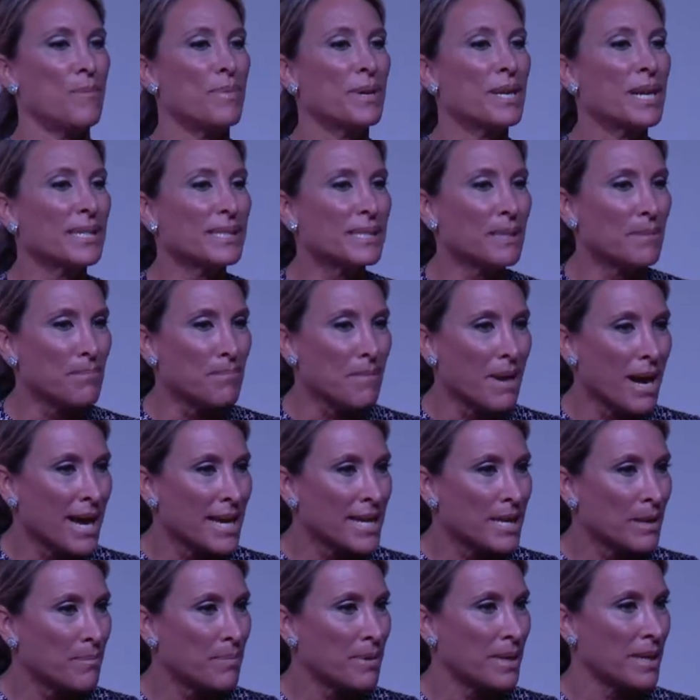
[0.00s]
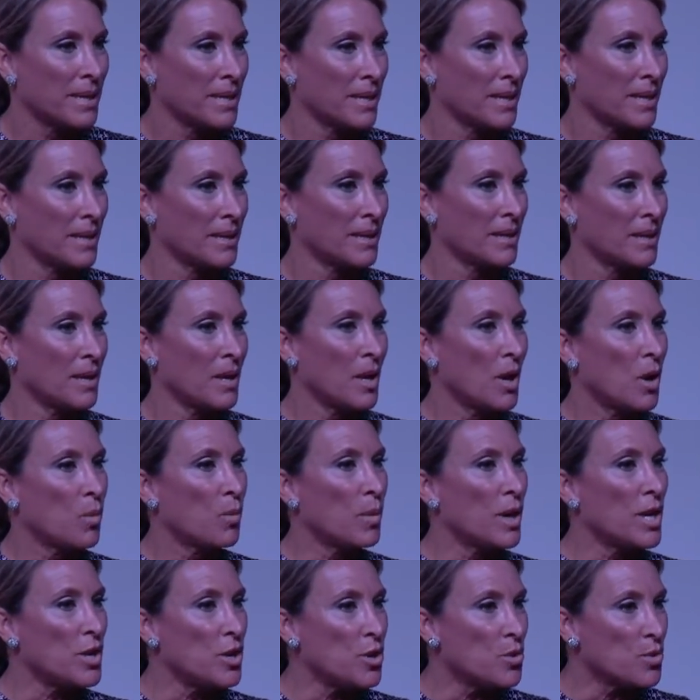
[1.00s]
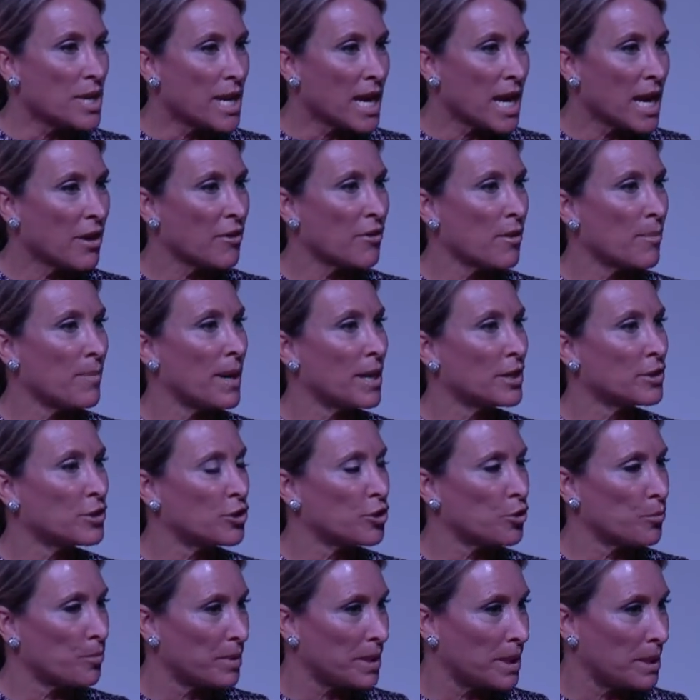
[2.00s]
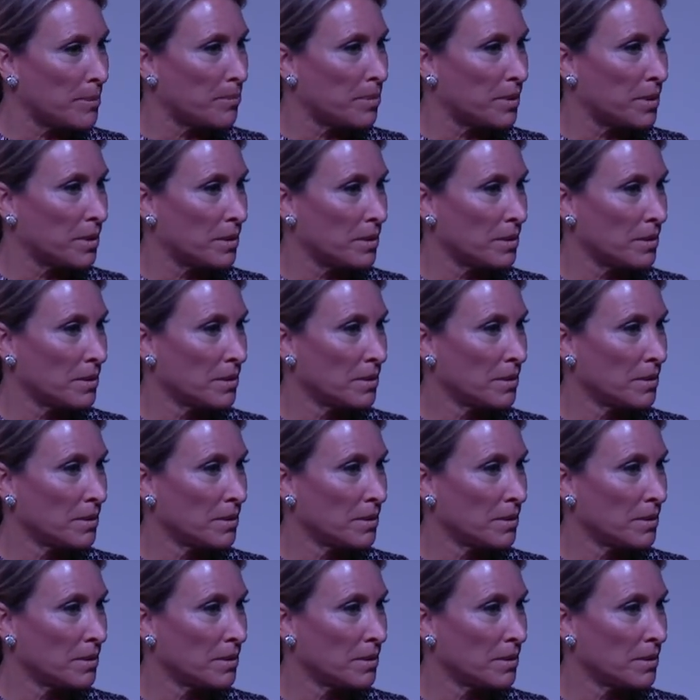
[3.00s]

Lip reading: Because in my opinion, when you care about your people